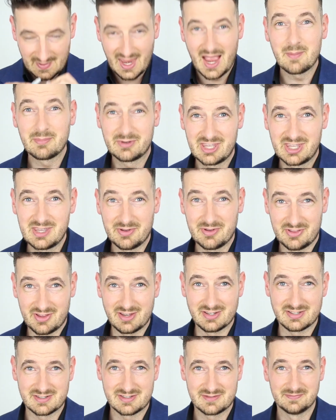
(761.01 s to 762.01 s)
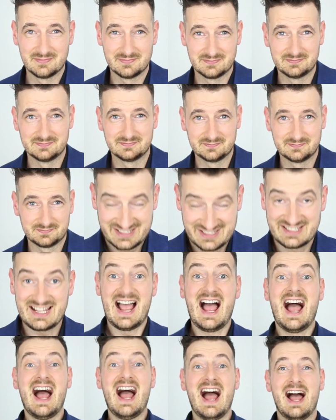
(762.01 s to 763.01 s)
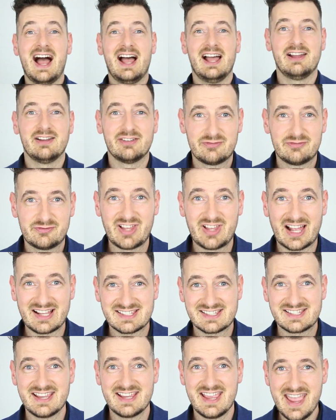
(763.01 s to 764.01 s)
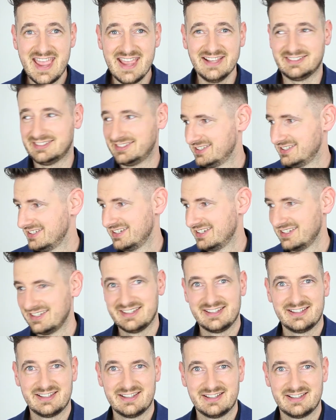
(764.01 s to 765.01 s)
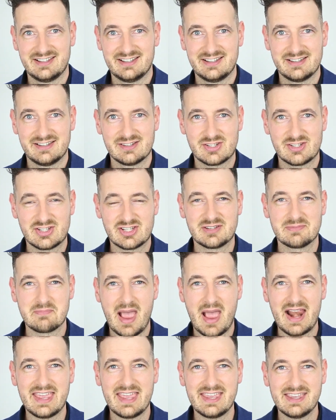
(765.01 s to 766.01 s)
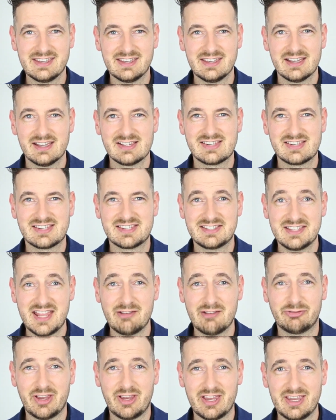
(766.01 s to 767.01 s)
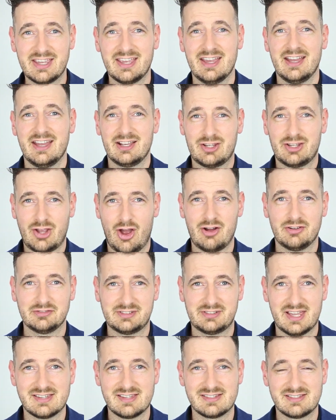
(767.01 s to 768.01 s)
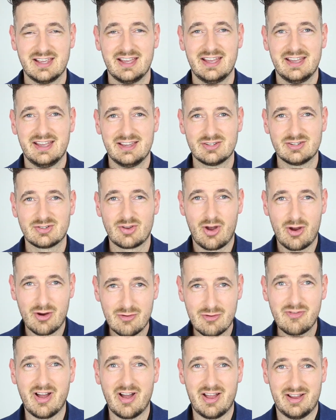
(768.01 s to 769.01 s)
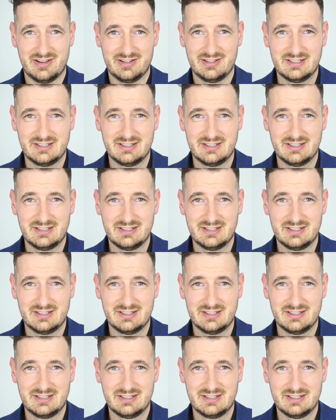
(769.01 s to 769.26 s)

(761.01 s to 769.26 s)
I'm keeping this. That's it. Smelling, sniffing contest is over.